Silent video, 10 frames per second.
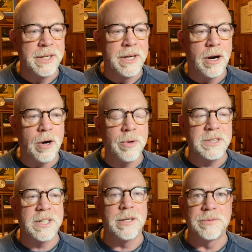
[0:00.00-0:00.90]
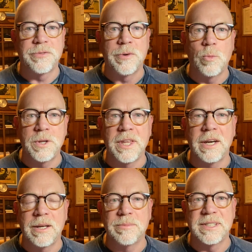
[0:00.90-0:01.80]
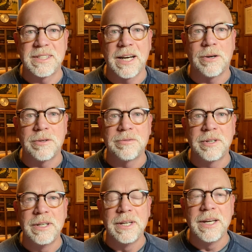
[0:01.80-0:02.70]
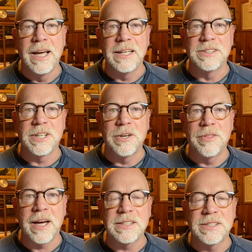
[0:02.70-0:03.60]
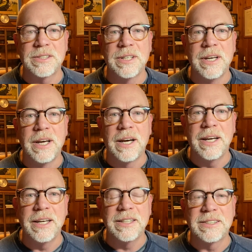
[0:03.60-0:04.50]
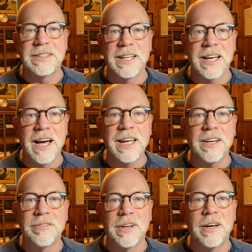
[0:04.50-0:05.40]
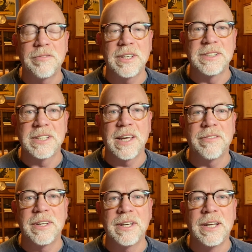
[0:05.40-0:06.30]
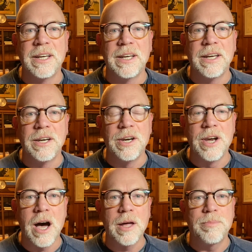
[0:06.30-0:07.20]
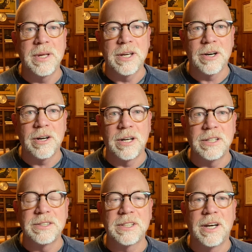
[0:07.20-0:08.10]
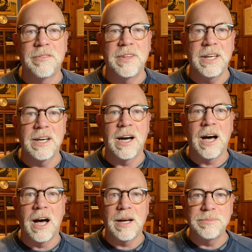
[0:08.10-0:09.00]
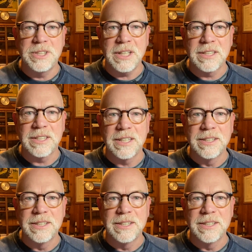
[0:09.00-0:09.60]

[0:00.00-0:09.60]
always comes from within himself. And so it's the kind of love that's given not because of the object,